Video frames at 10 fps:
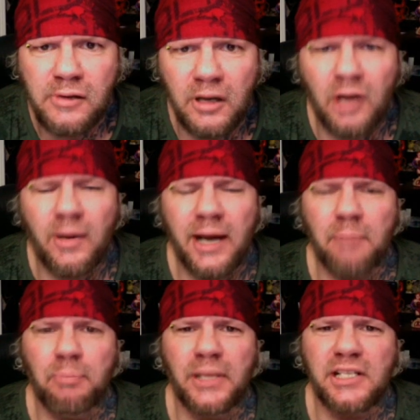
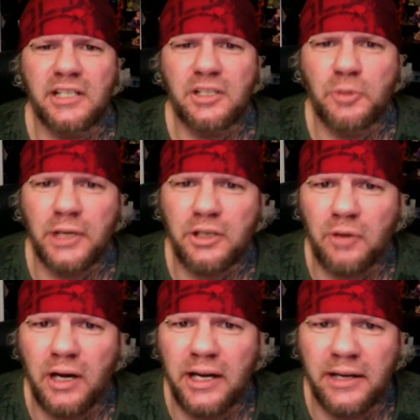Alright, bitches, quit
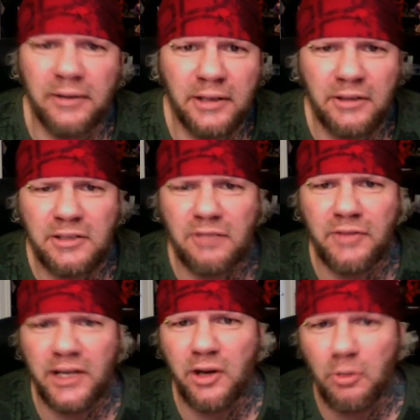crying. Here's the
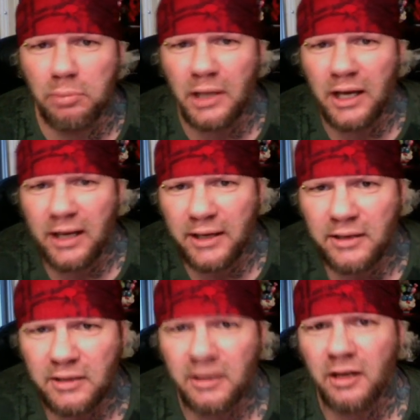video blog.
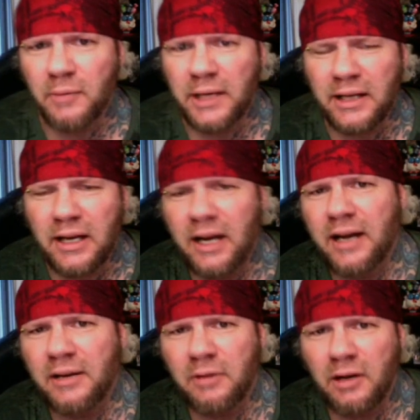Oh my
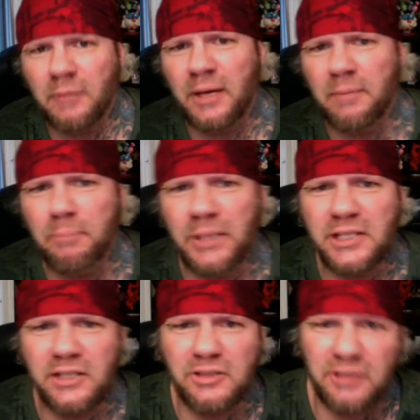god, all of my
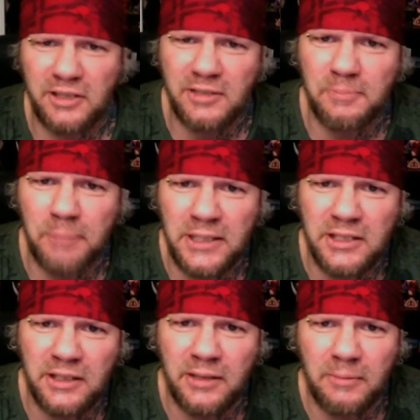bitches are just
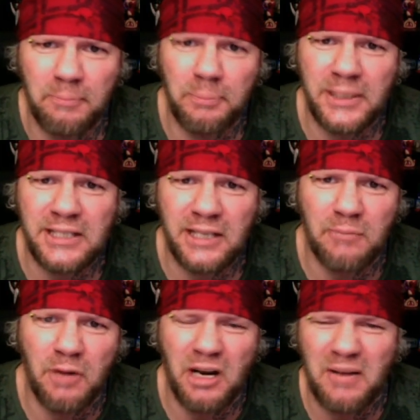bitching and pissing
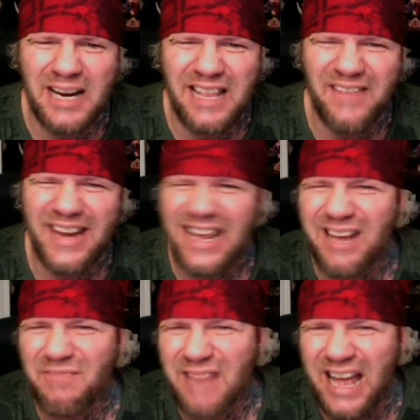and moaning. Where's the
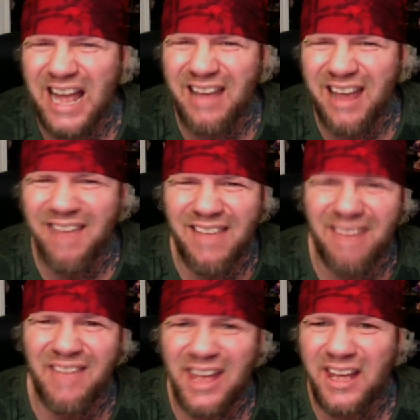video
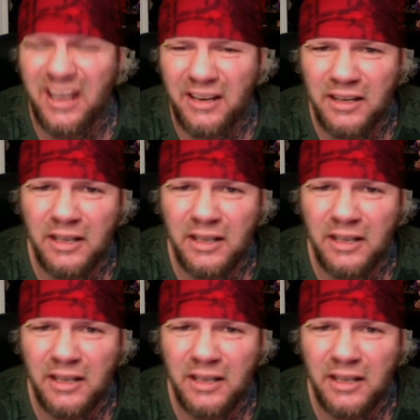blog?